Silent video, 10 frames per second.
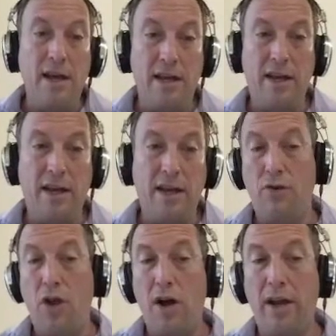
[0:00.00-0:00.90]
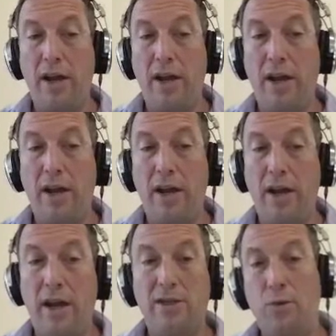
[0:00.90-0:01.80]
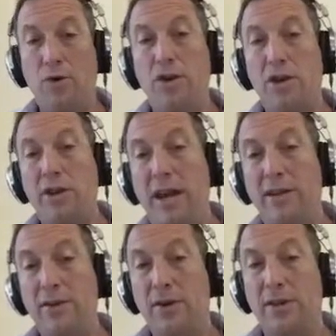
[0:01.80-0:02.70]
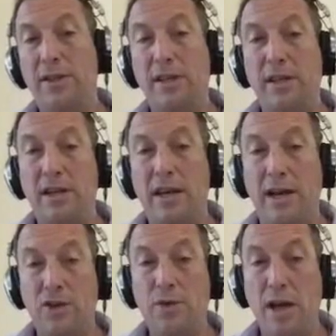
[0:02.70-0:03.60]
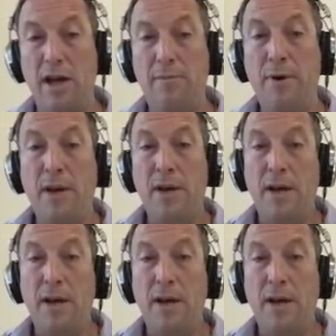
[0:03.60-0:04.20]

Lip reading: It gives you your login name and your password. You enter into the Entry Hub